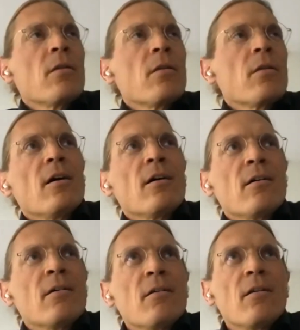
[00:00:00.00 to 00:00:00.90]

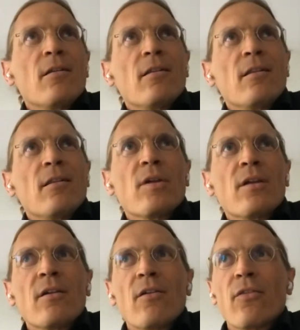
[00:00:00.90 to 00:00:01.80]
Uh, let
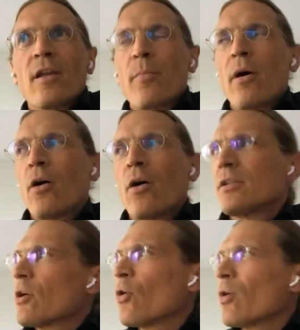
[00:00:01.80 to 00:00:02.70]
me think about it.
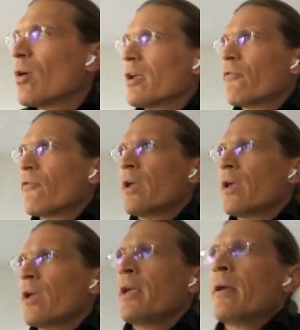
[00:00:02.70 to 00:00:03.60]
So if
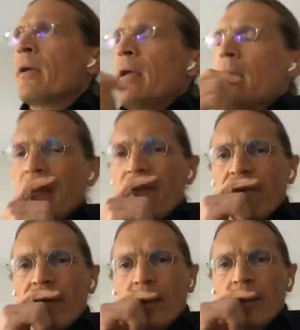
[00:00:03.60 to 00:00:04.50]
we
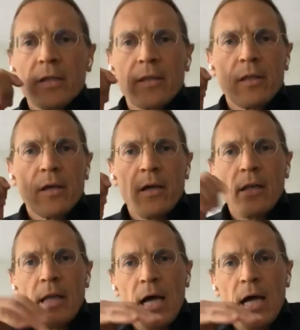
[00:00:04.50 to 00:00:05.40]
if we look at
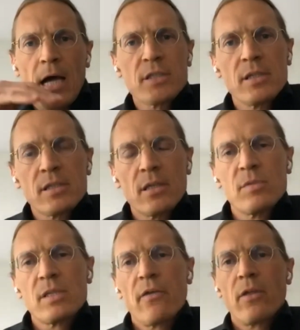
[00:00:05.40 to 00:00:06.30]
uh, larger
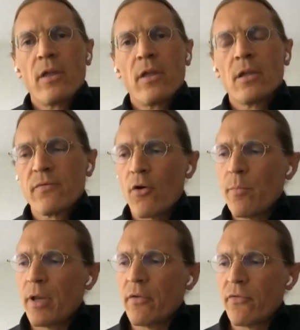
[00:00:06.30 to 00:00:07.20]
systems, I think it's
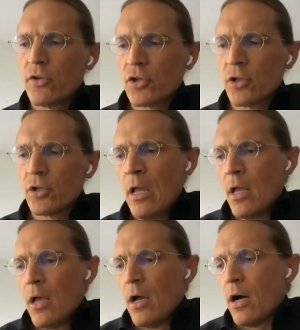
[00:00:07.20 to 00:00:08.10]
very beneficial
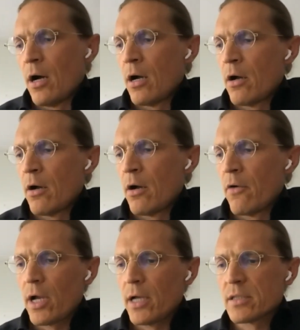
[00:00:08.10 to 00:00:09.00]
uh,
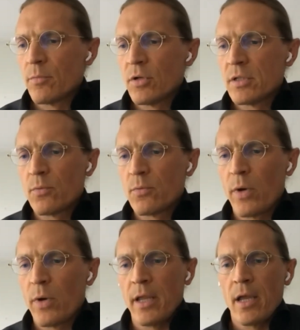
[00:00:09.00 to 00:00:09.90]
for customers
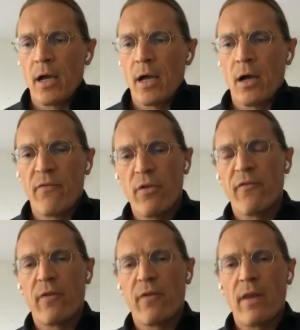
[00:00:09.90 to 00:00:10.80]
when they are very
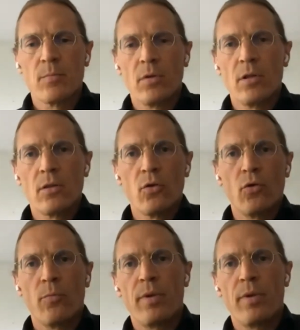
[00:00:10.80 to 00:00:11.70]
flexible
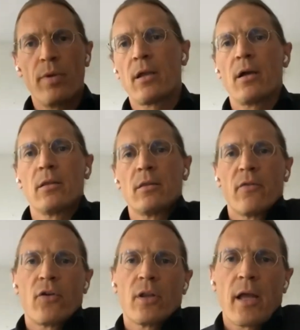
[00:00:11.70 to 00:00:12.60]
to pick uh,
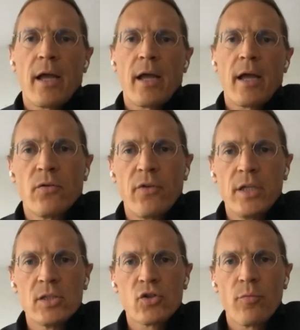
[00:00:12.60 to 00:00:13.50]
different kinds of
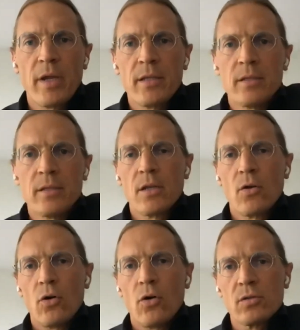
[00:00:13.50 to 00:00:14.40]
instruments
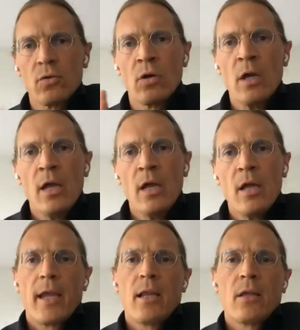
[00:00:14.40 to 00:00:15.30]
and also
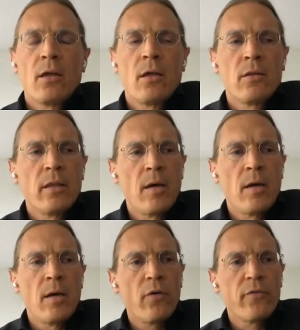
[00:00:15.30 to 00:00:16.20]
tailor the, the
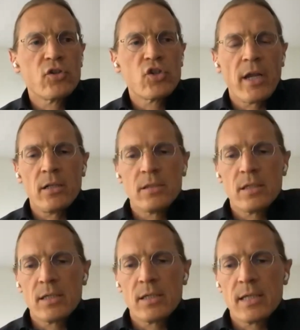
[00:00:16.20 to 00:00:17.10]
number of
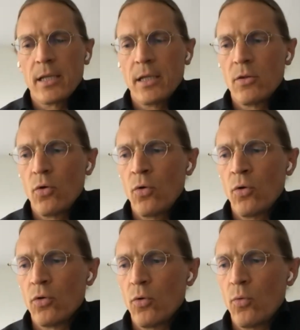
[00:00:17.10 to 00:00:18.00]
channels exactly
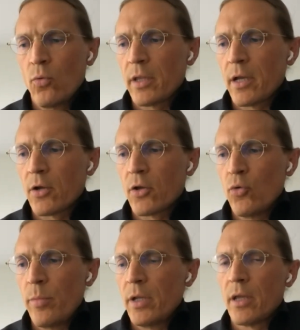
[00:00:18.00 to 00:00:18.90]
to, to what their
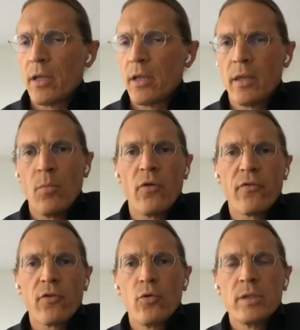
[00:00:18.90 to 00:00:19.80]
qubit and the number
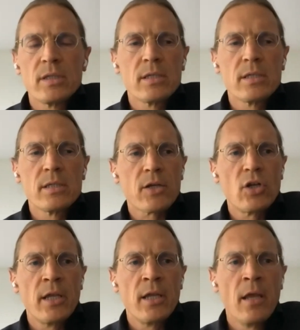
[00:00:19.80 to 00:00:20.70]
of qubits is
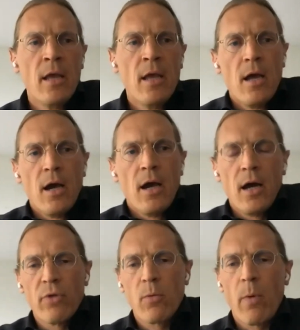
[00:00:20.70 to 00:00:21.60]
actually
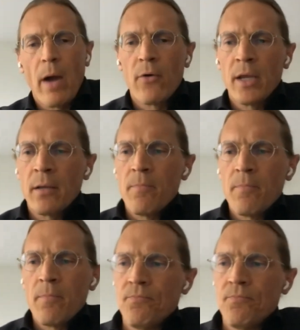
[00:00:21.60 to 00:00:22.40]
uh, requiring.